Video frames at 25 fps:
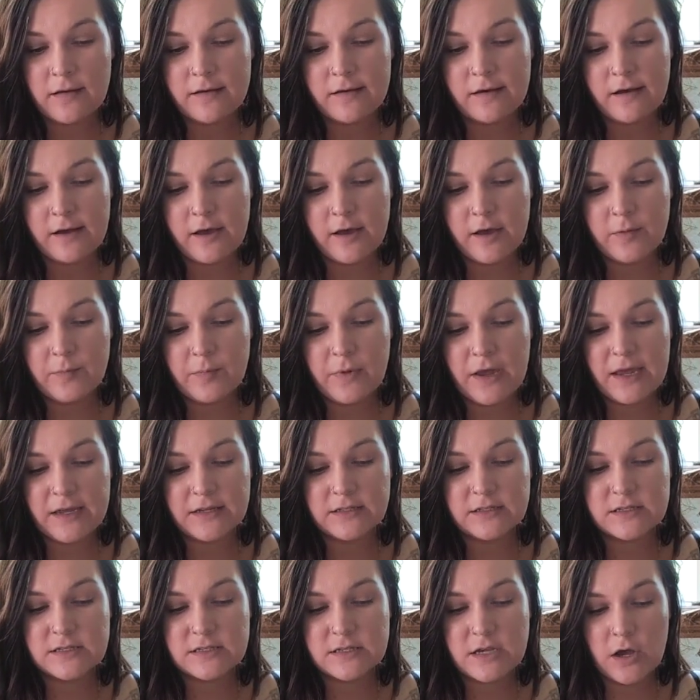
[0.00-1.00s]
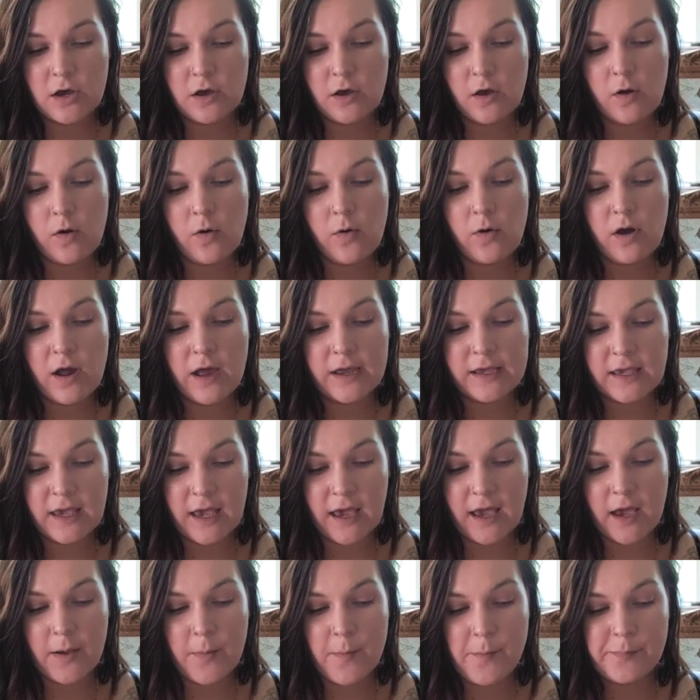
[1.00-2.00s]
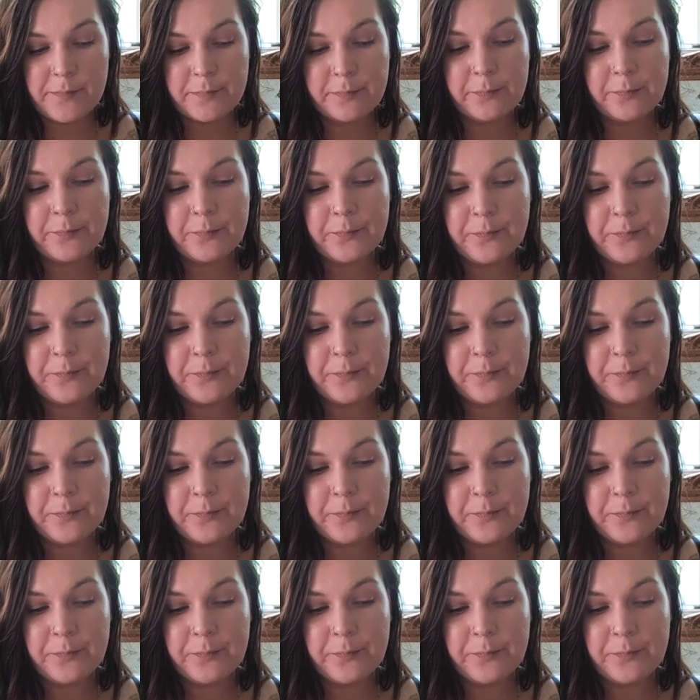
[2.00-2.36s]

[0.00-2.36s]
Um, and so, again,